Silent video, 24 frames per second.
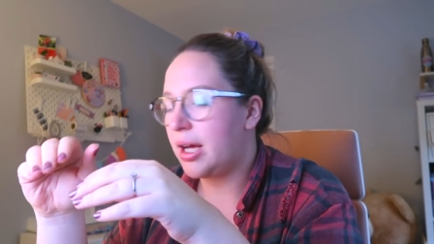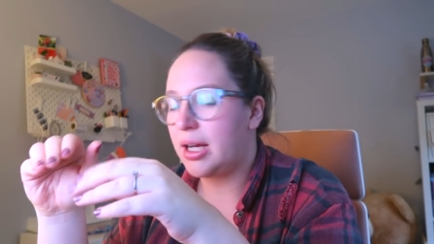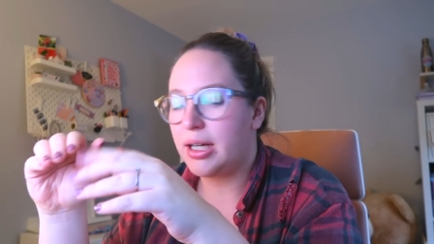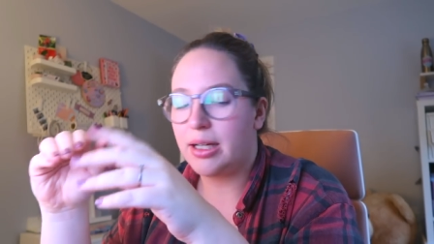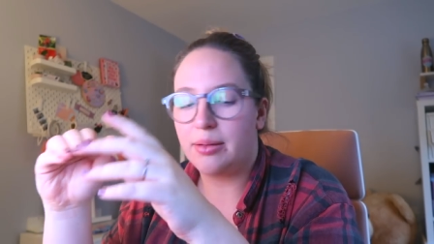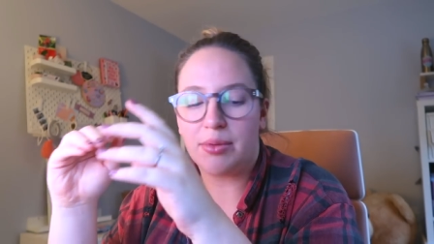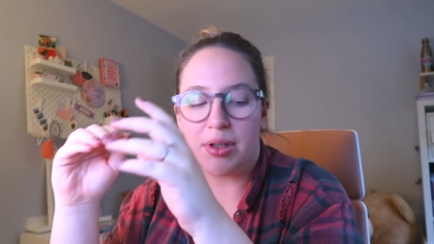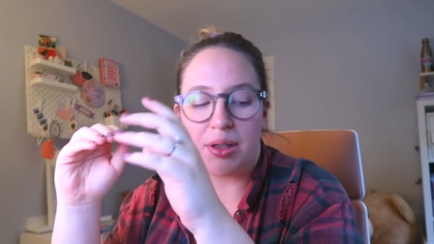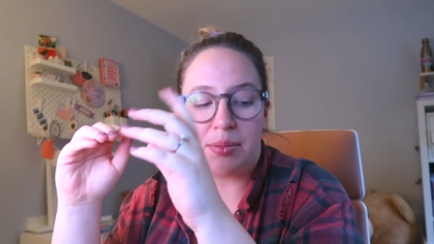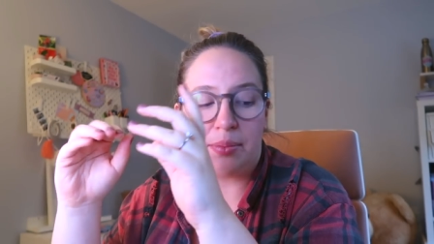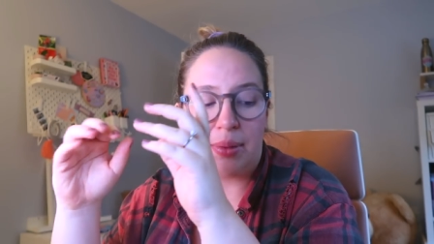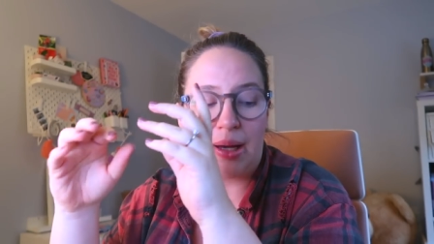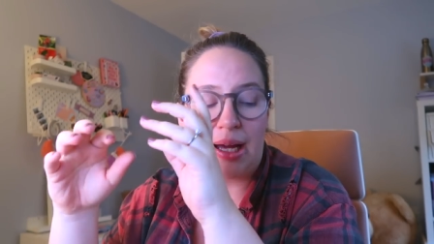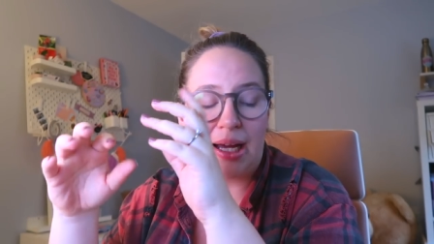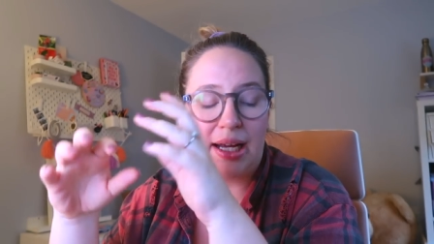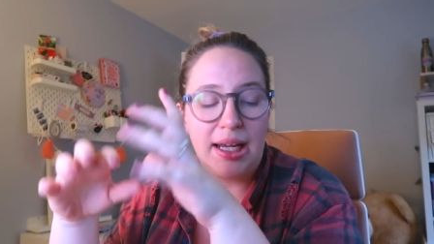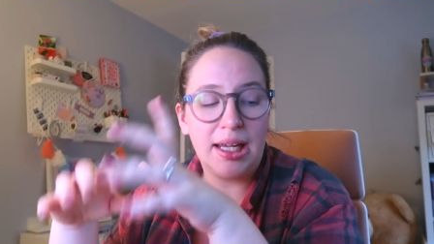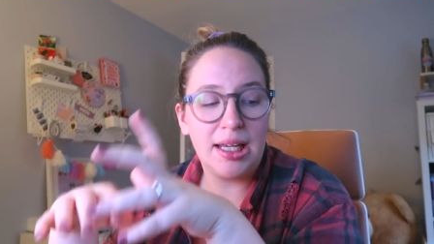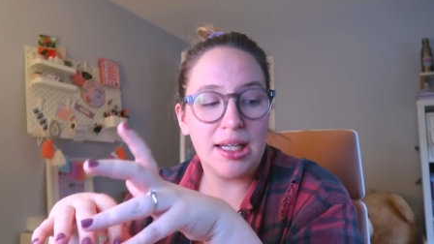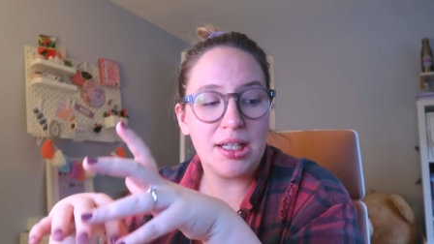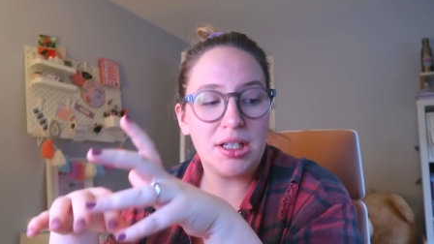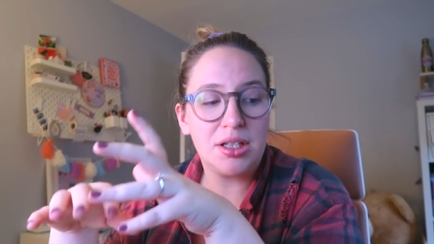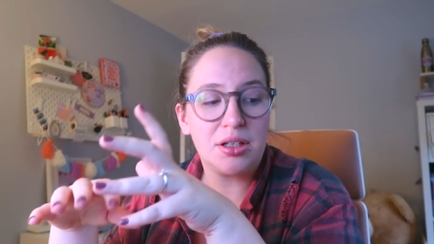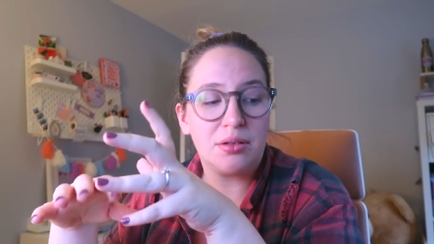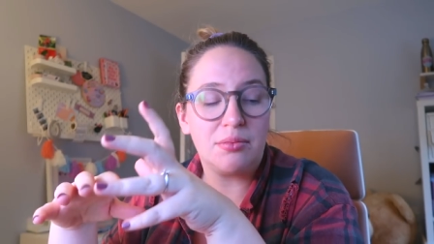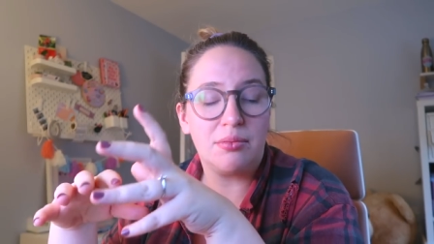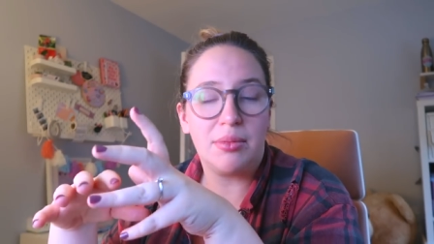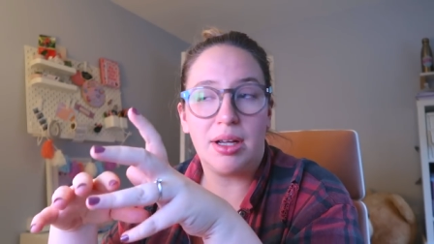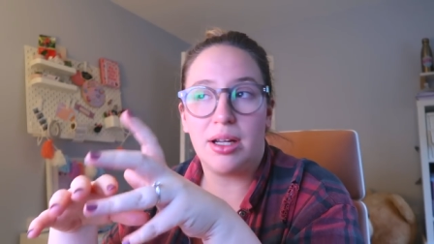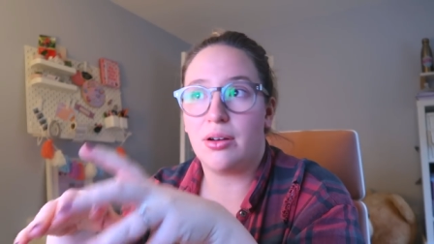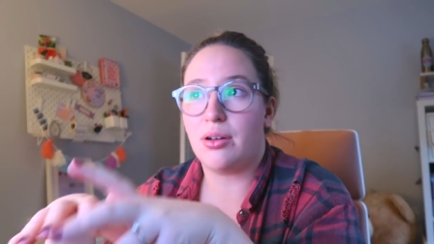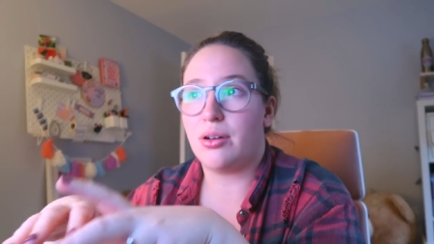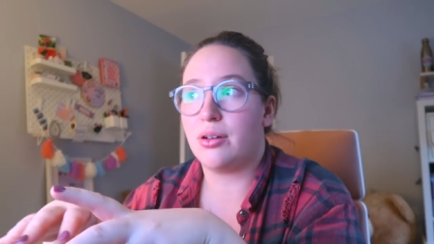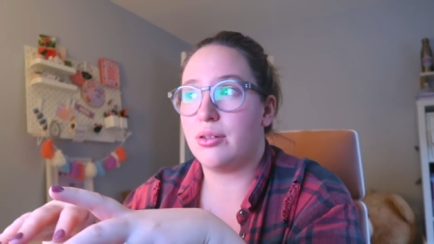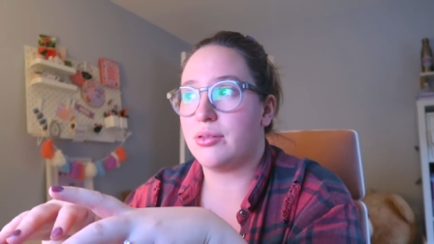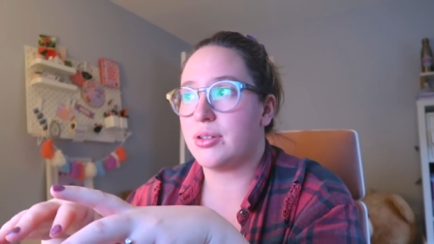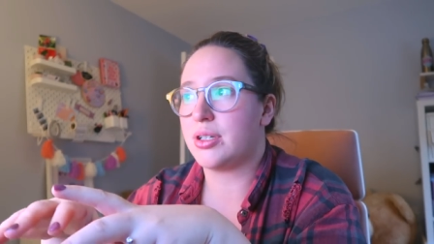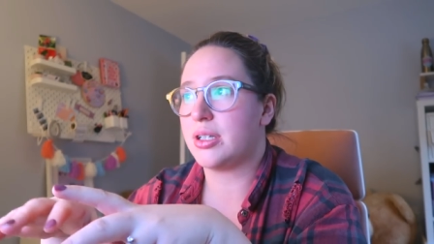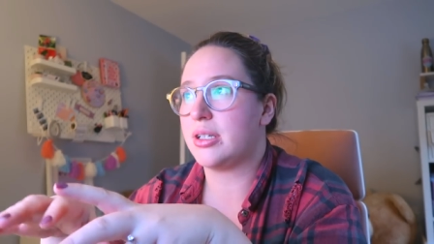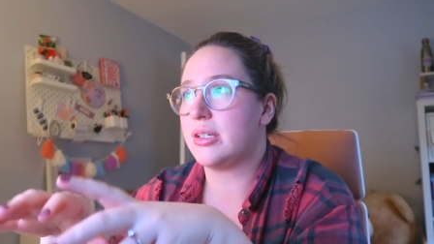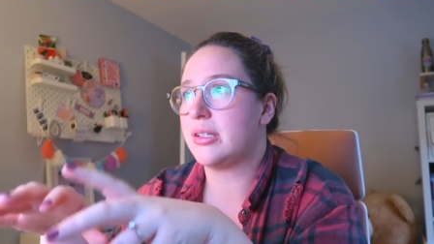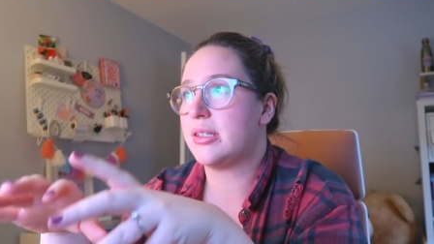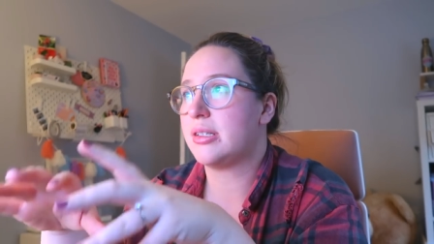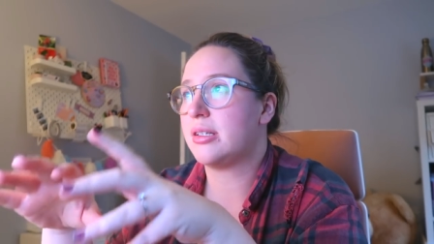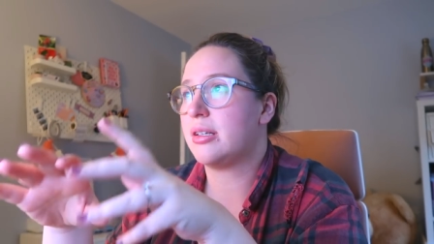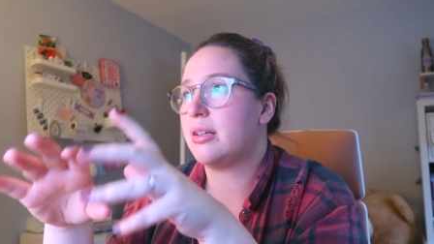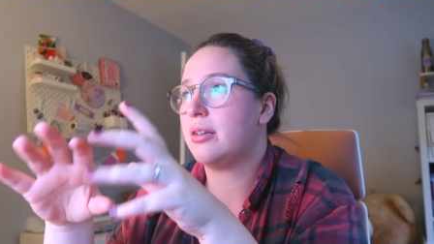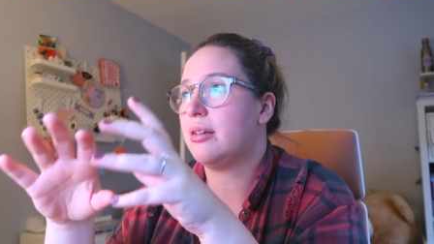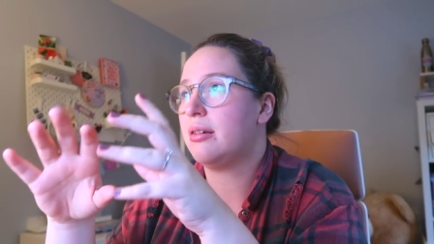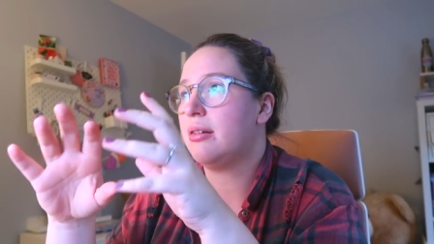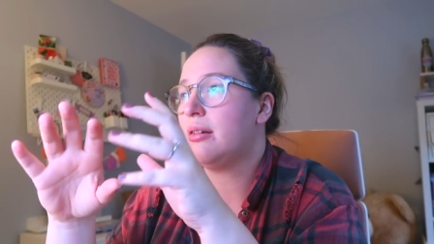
i am going to package my orders